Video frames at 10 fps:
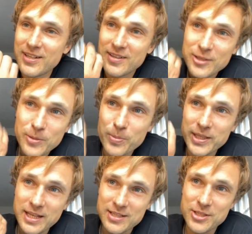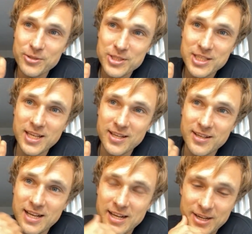you can bring that to your scene.
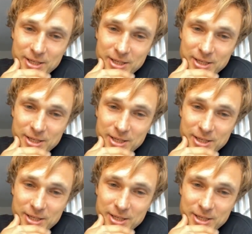And